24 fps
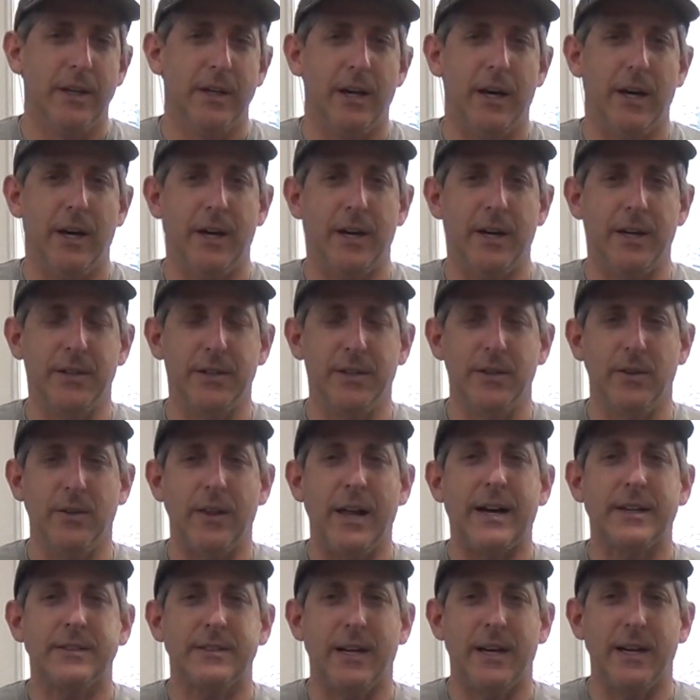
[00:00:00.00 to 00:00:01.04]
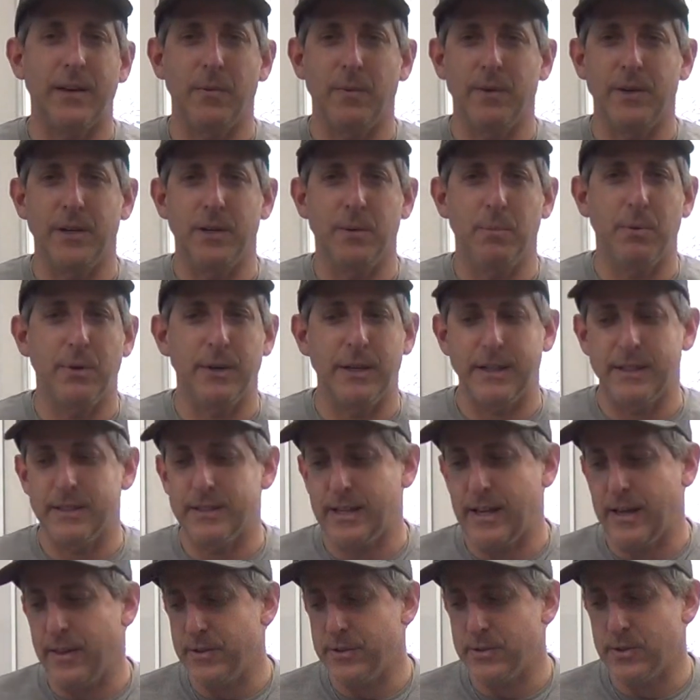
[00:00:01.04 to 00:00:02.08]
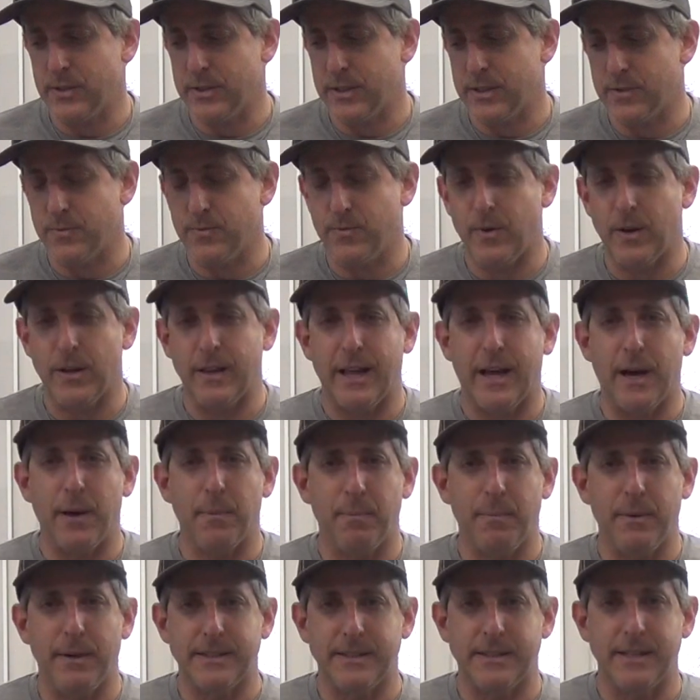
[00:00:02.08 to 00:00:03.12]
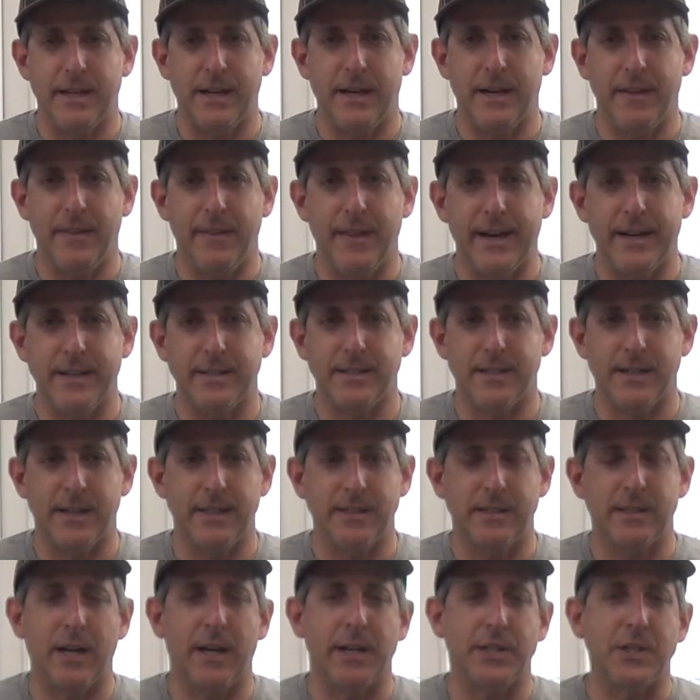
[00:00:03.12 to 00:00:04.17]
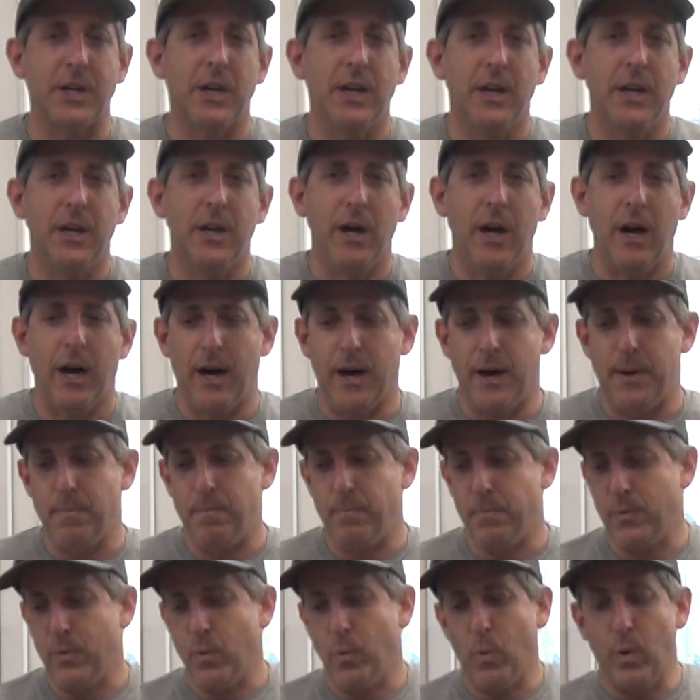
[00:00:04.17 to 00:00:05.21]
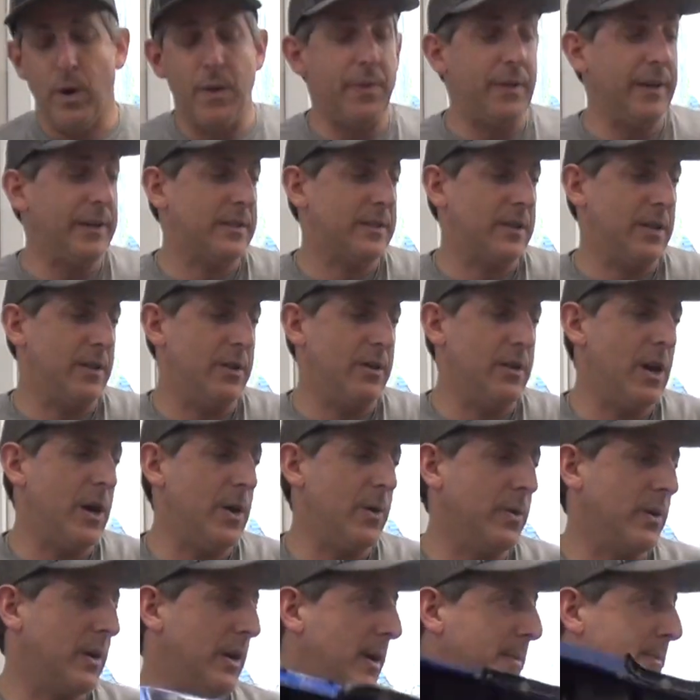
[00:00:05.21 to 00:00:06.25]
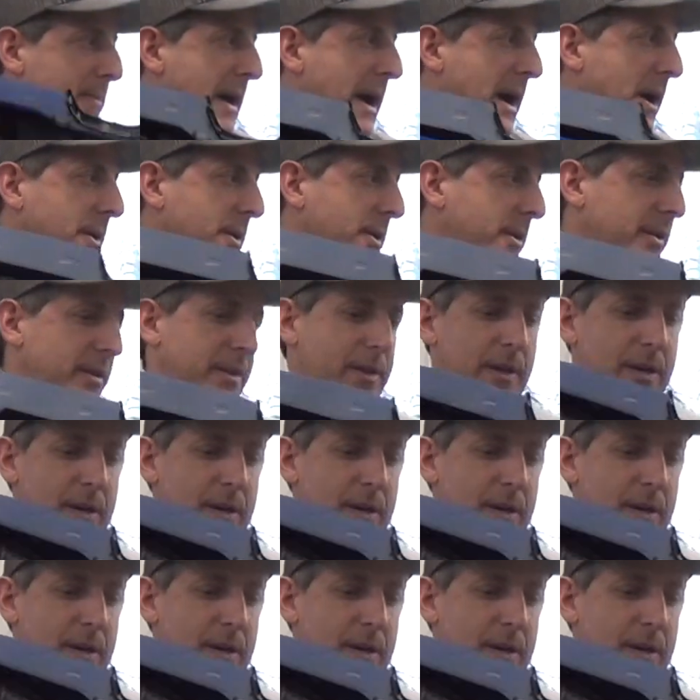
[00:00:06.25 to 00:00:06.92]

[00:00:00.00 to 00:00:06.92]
your Loctite when you're putting it together so it doesn't fall out, but that is a nice touch. One thing to note about